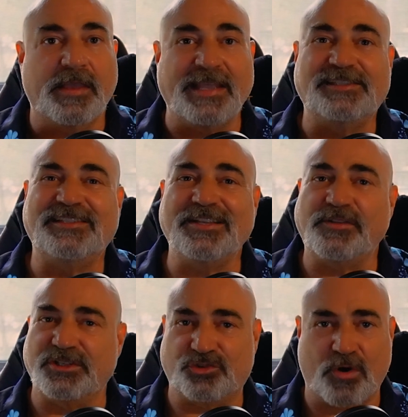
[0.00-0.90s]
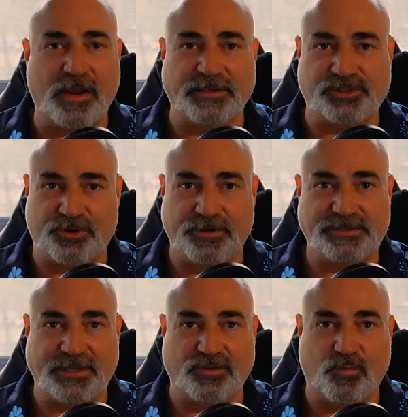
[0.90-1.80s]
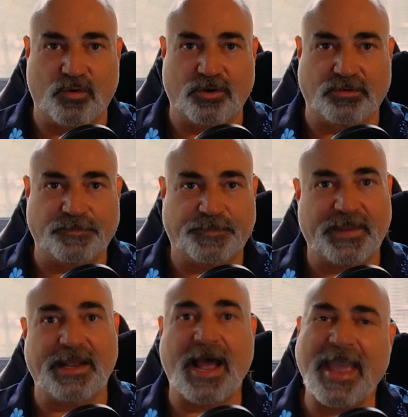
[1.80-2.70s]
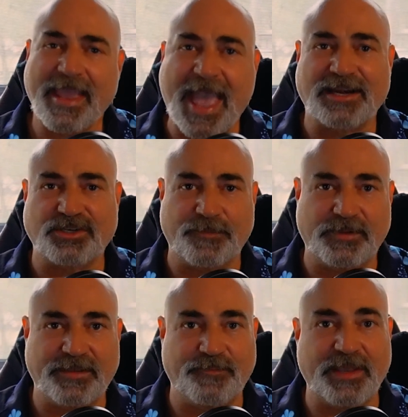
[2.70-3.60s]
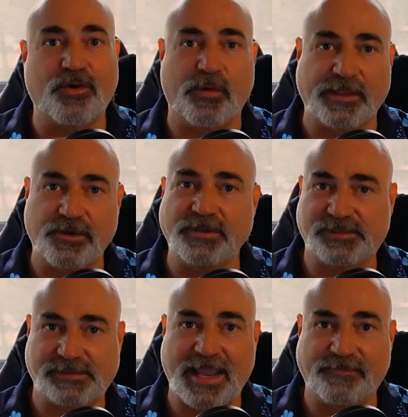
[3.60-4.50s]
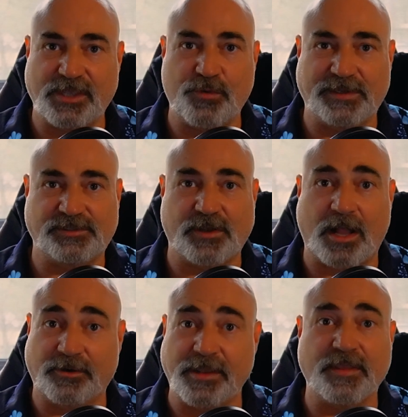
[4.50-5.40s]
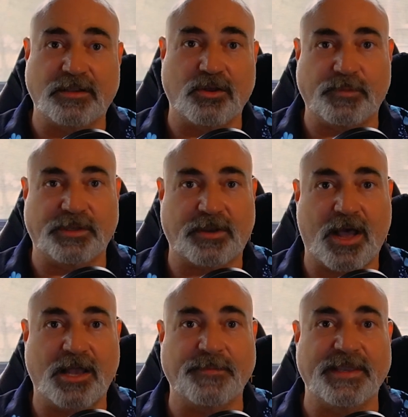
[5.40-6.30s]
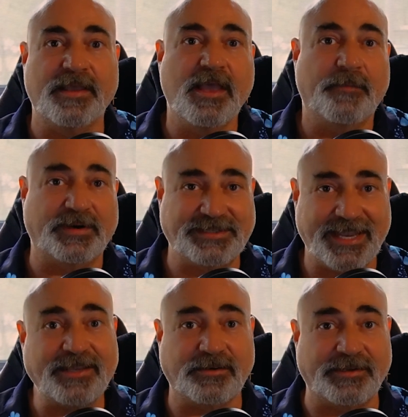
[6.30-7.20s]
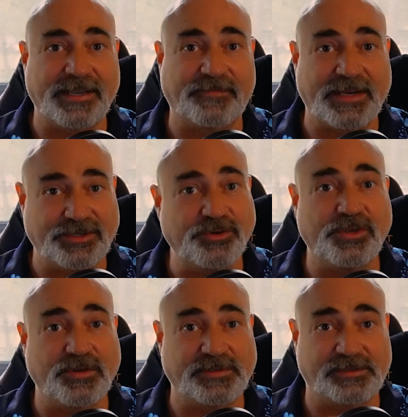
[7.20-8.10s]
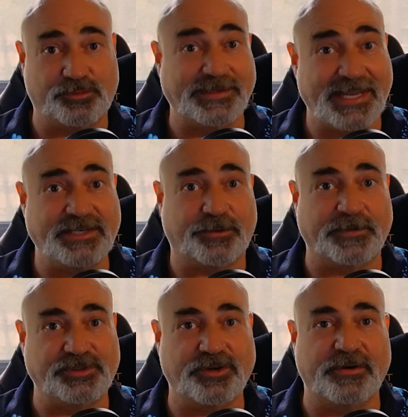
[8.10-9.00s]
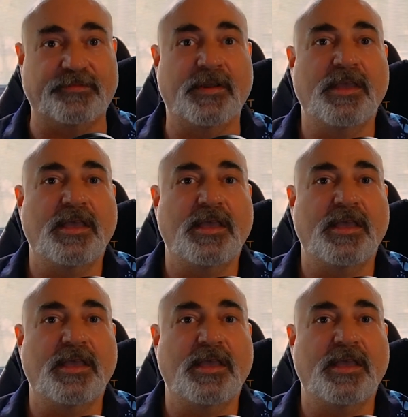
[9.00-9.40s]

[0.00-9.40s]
it's still the strongest currency in the world. And I actually believe Bitcoin could save the US dollar and the global economy, particularly if they do use a strategic reserve.